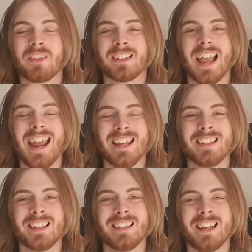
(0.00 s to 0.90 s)
This
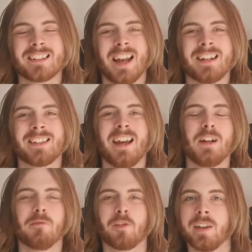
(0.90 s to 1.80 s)
is the exact
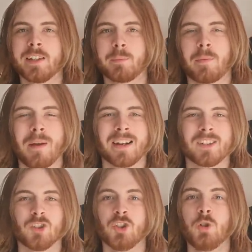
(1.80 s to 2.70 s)
title for Elizabeth
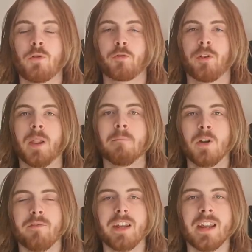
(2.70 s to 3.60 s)
Banks' new thriller
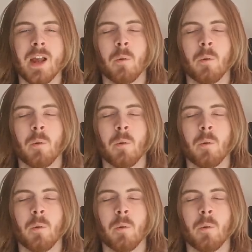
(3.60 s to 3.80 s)
movie,